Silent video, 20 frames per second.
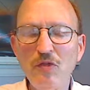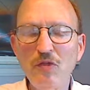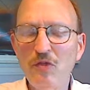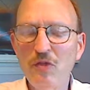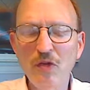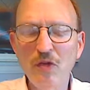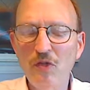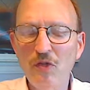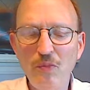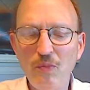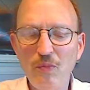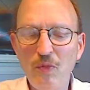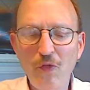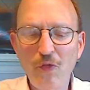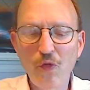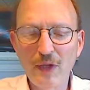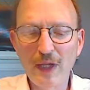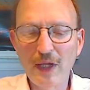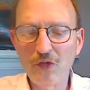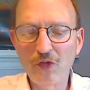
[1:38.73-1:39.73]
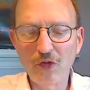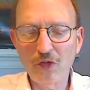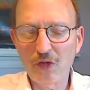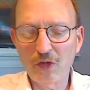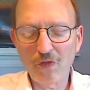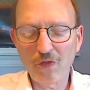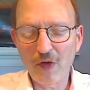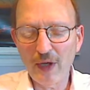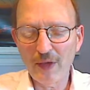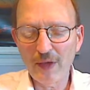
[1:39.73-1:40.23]
to, before that
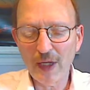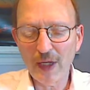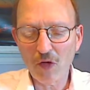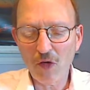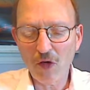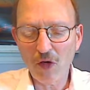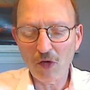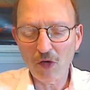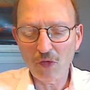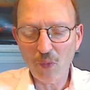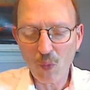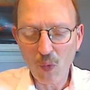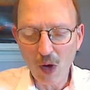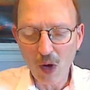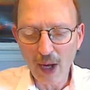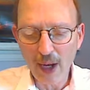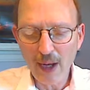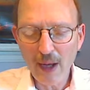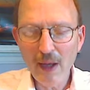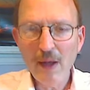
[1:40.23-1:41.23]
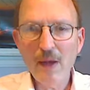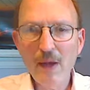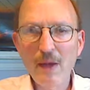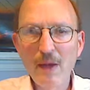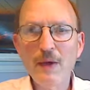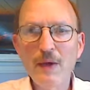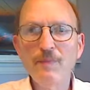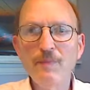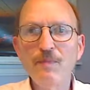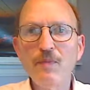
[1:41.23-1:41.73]
justifying that cost. Why?
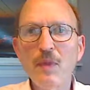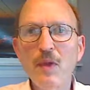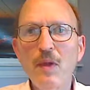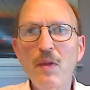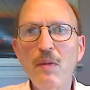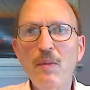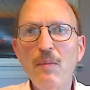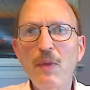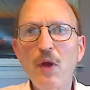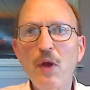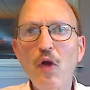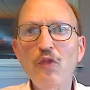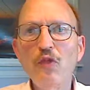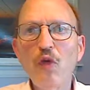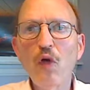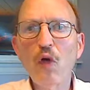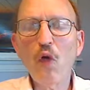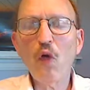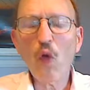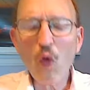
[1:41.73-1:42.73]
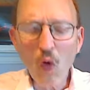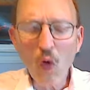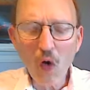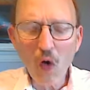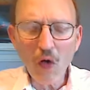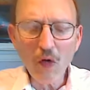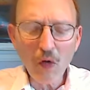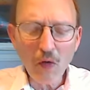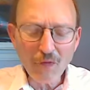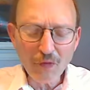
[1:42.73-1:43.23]
Because
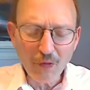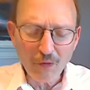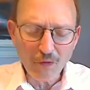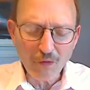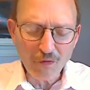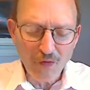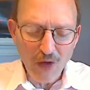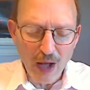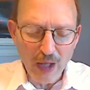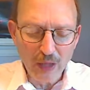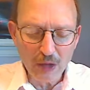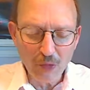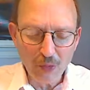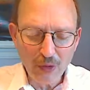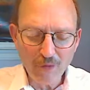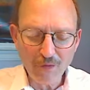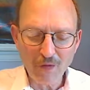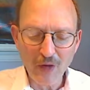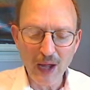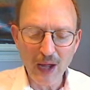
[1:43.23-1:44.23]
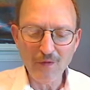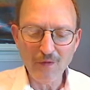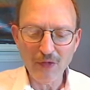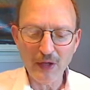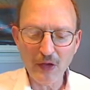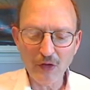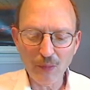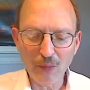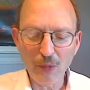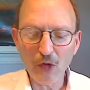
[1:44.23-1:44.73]
all of the following five
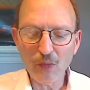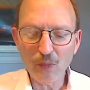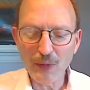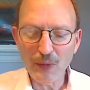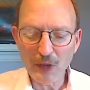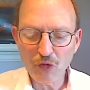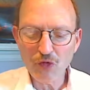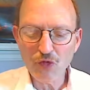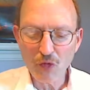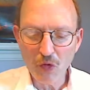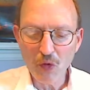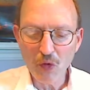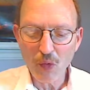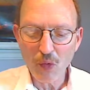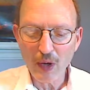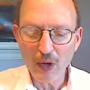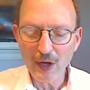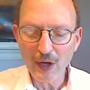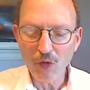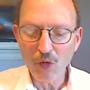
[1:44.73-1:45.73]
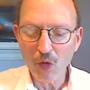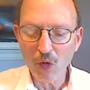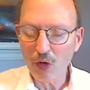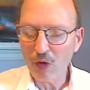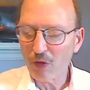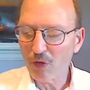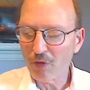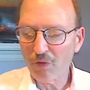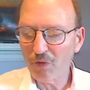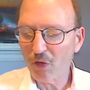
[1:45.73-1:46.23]
things must be true in
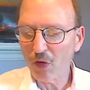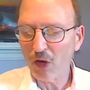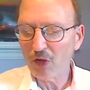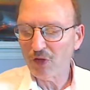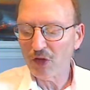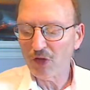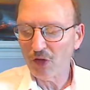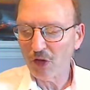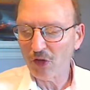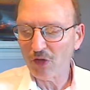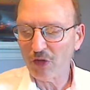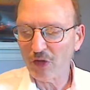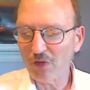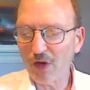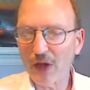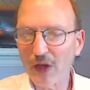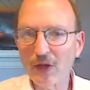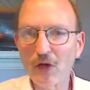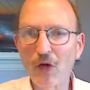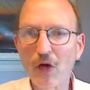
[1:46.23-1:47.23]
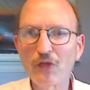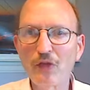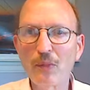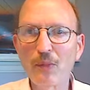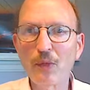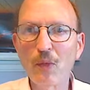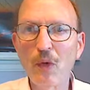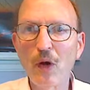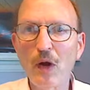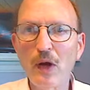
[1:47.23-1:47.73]
order for us to justify the cost.
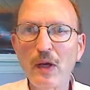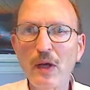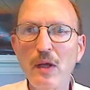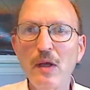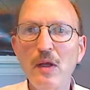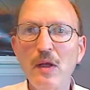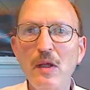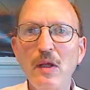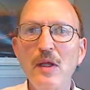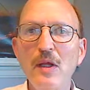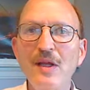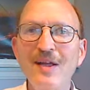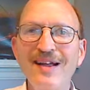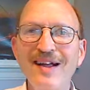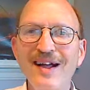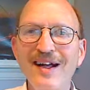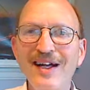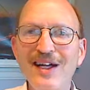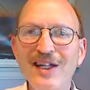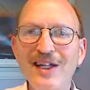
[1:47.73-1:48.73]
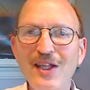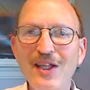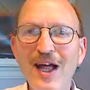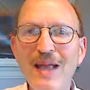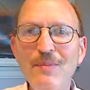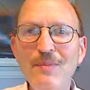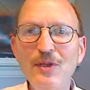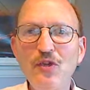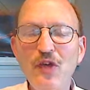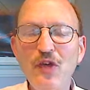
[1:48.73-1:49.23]
Number one,
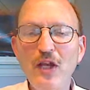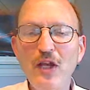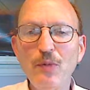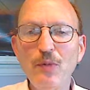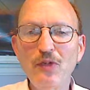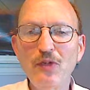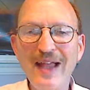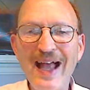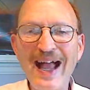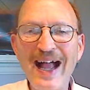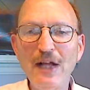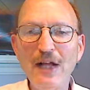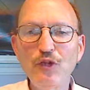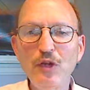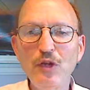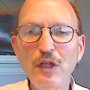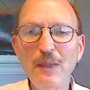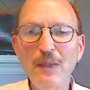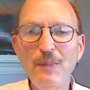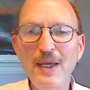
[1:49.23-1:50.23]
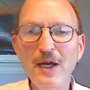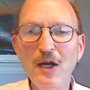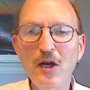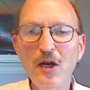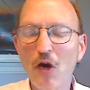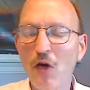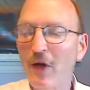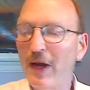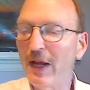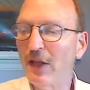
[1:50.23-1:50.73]
climate change must actually be
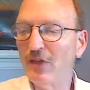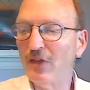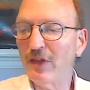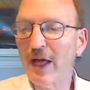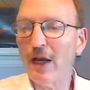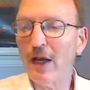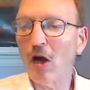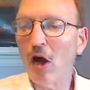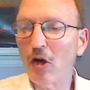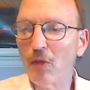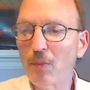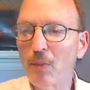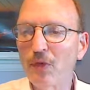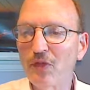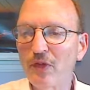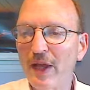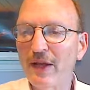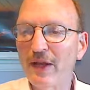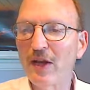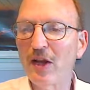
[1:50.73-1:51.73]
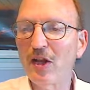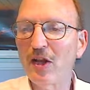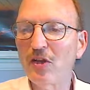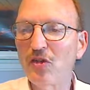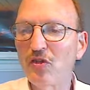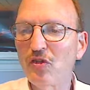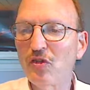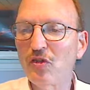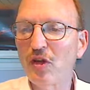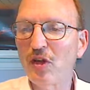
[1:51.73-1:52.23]
occurring. It's not 100%
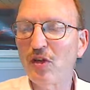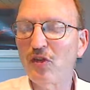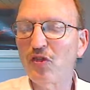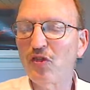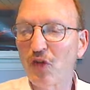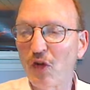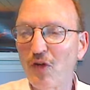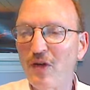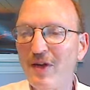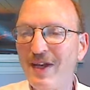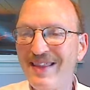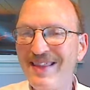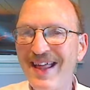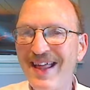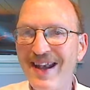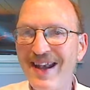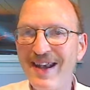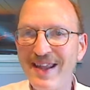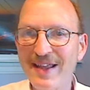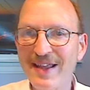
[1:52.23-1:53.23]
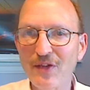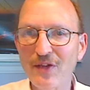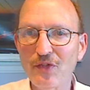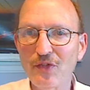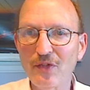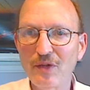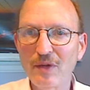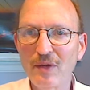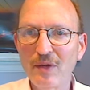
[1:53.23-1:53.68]
certainty that it is